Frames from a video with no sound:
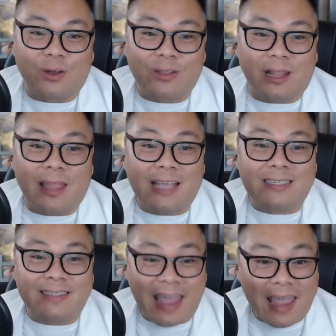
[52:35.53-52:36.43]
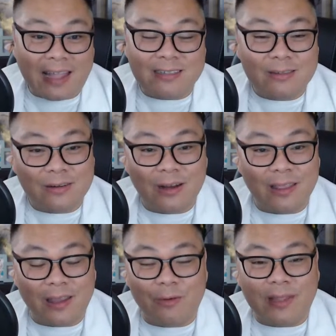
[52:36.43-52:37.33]
on The Last Dance
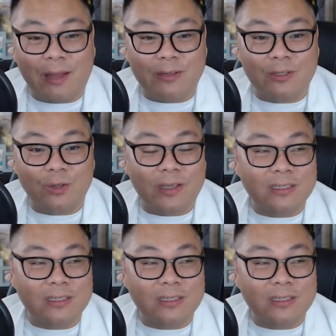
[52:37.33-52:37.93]
earlier when I was doing